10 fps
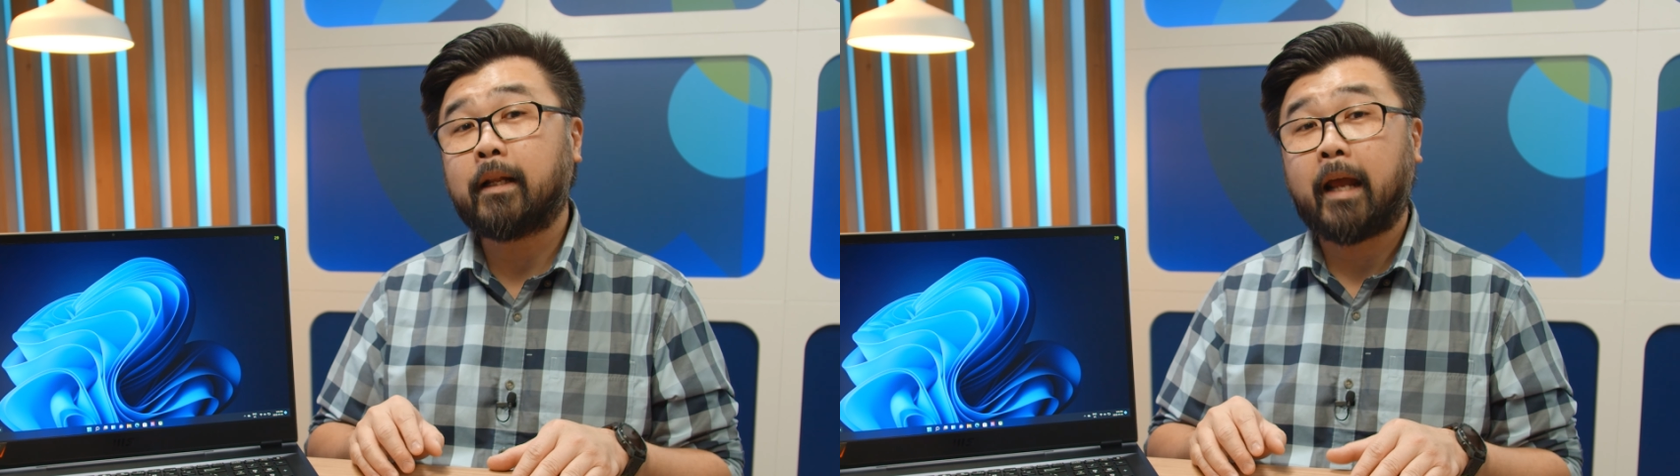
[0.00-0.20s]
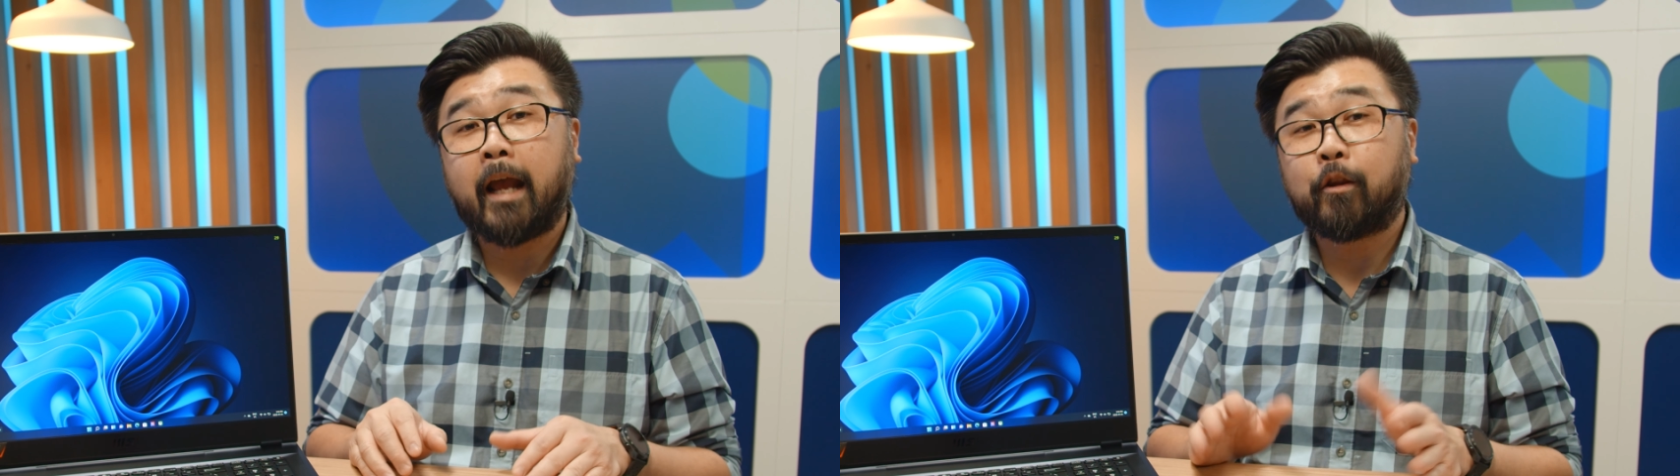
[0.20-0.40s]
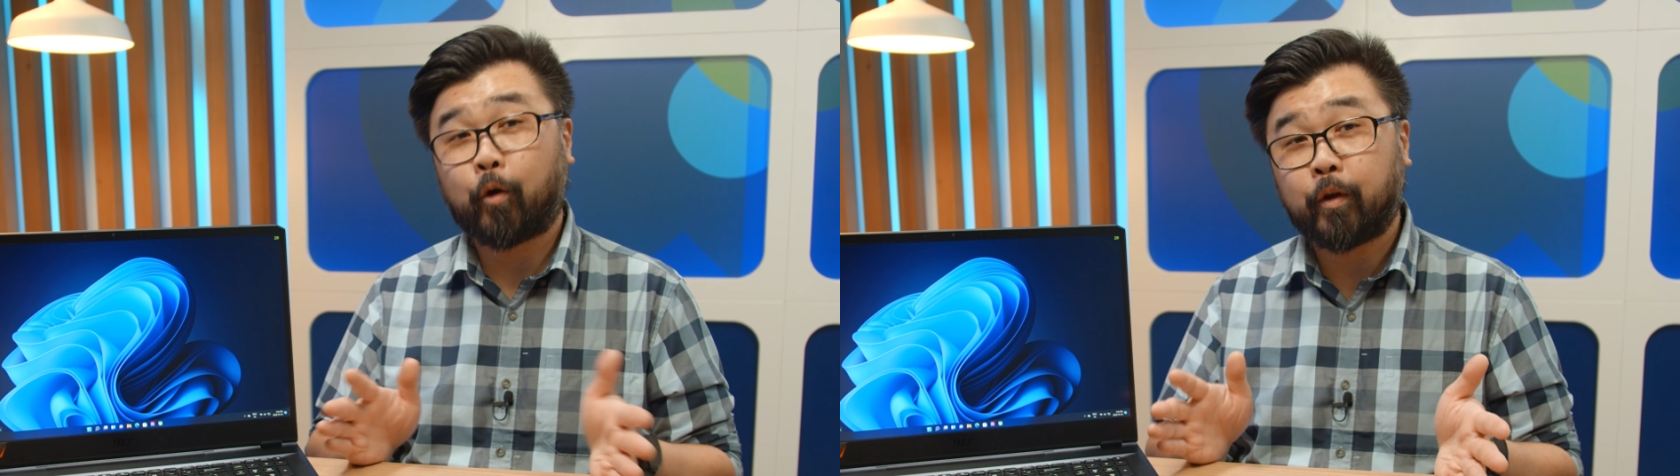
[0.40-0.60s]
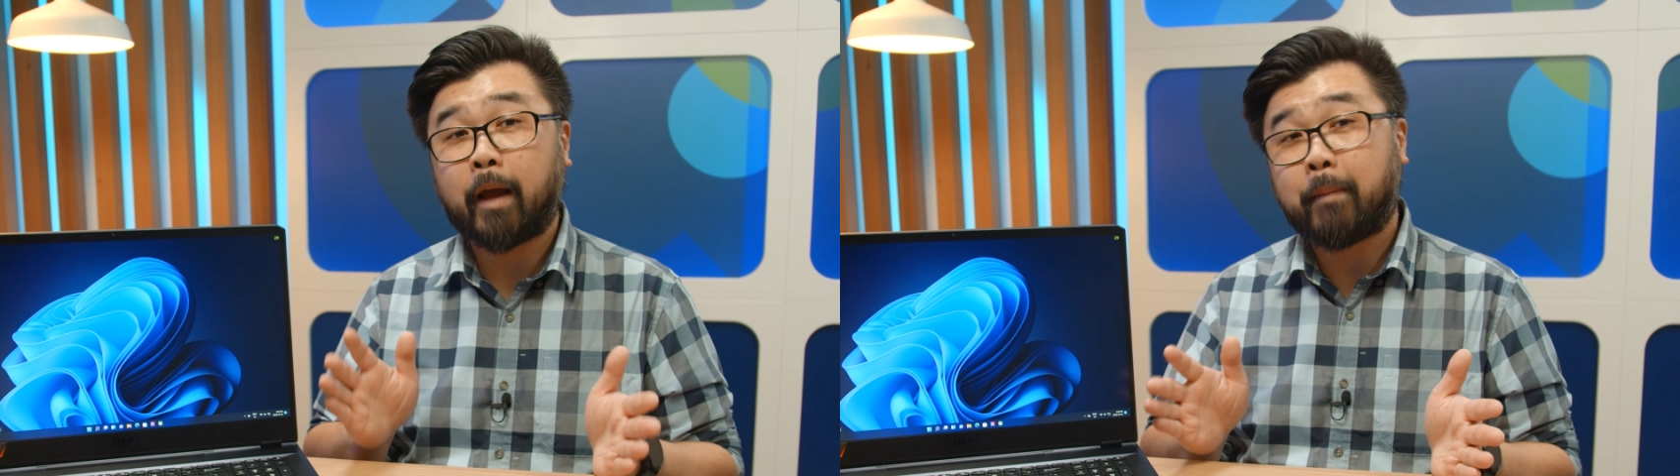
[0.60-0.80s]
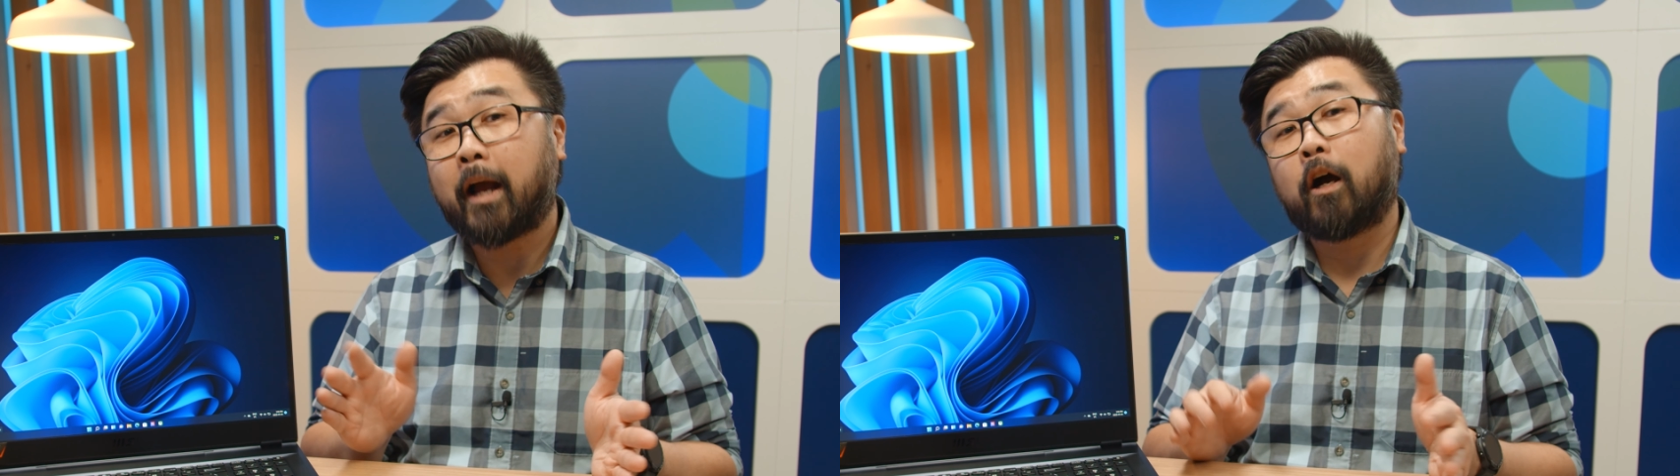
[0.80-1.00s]
it and turn
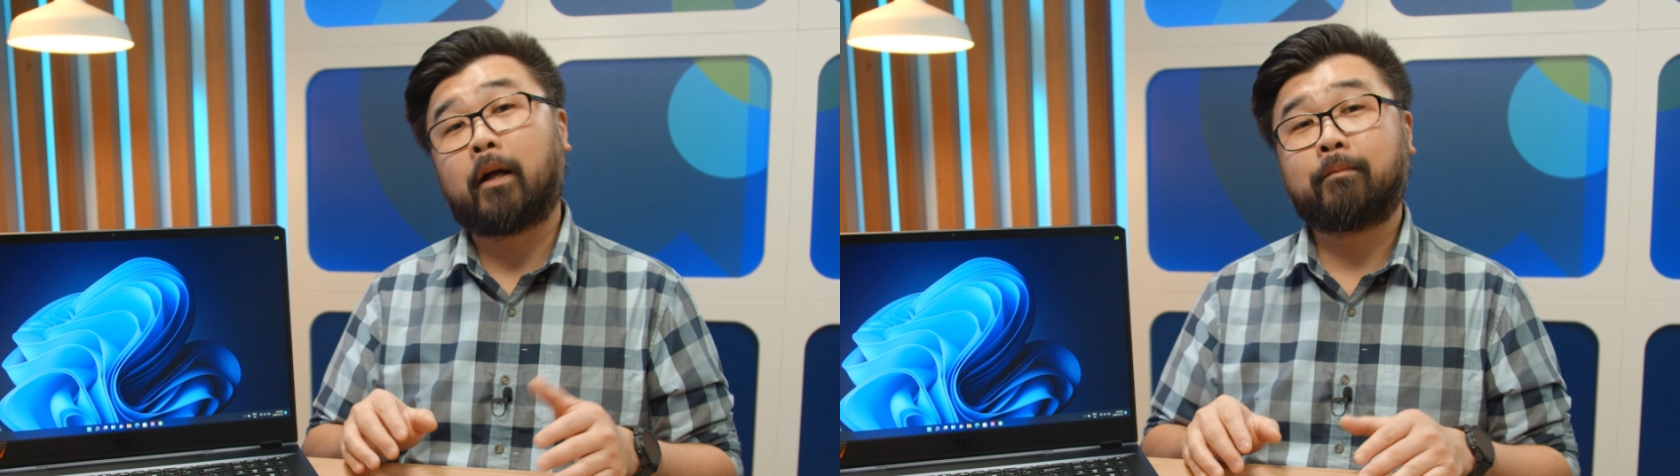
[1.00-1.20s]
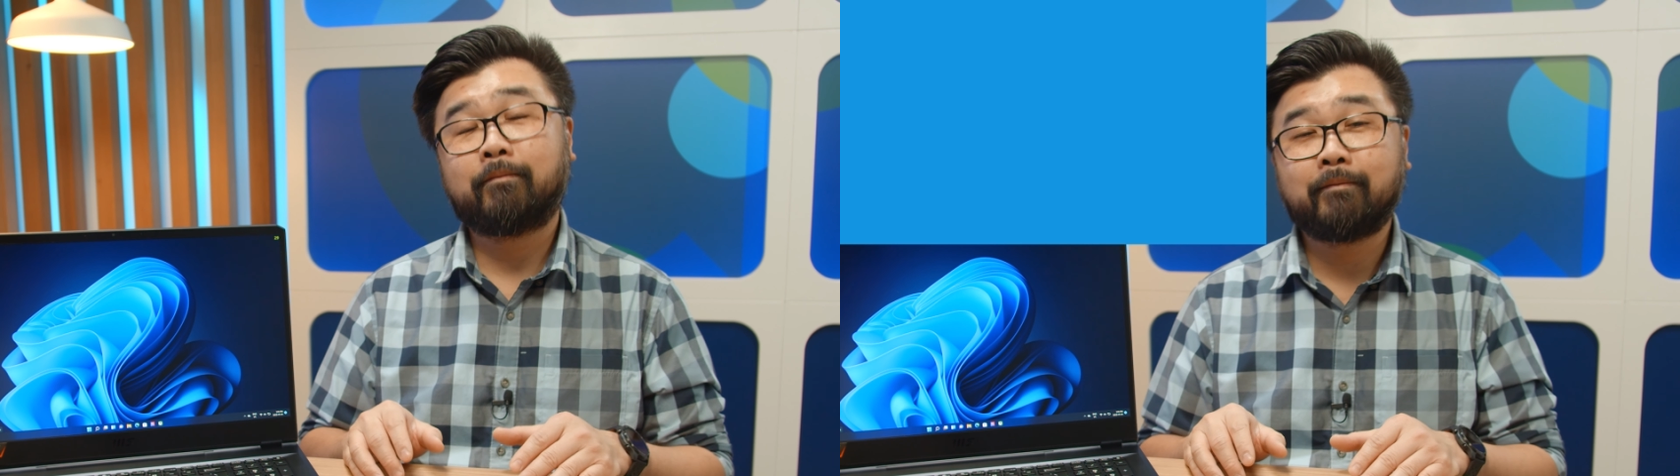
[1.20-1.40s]
that back on.